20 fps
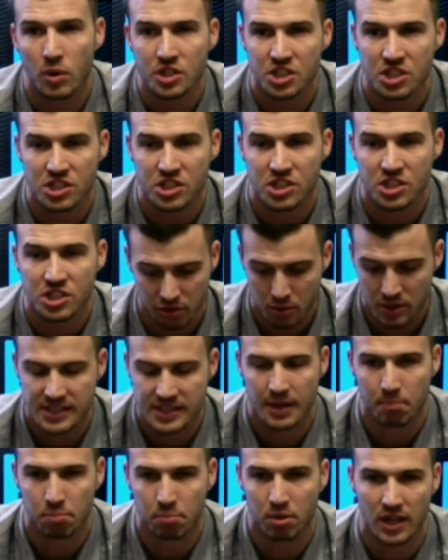which is the
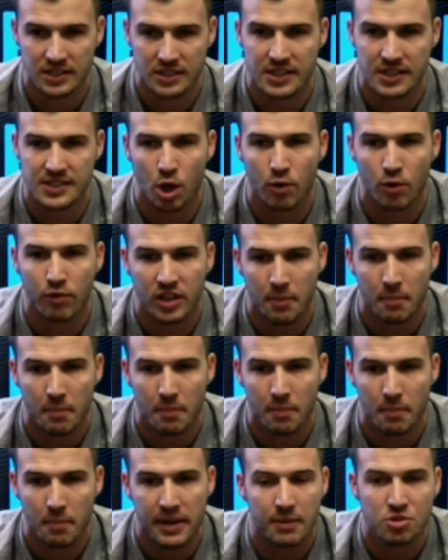three-step process to
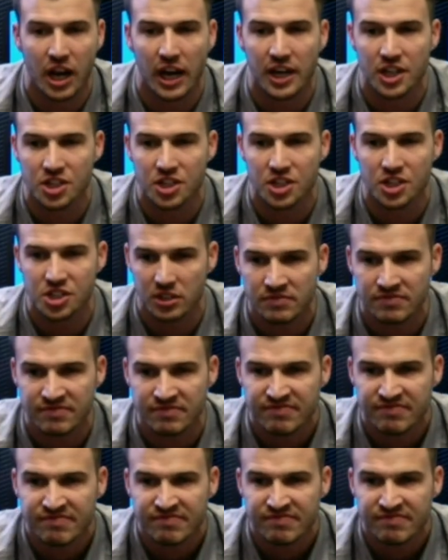overcome any objection.
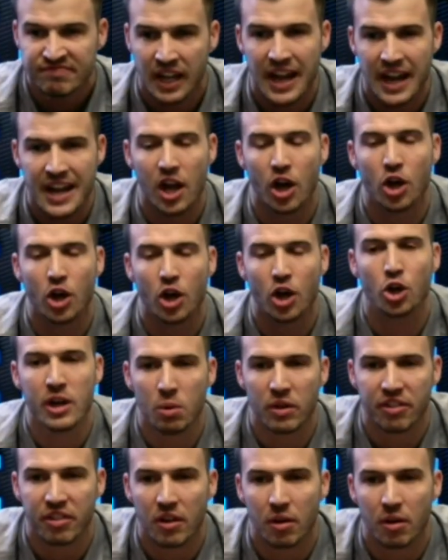Okay,
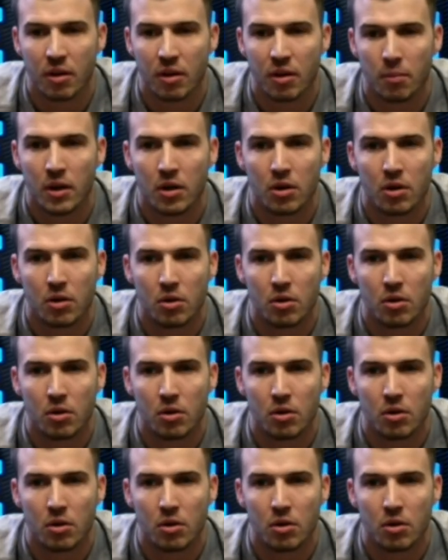agree with them.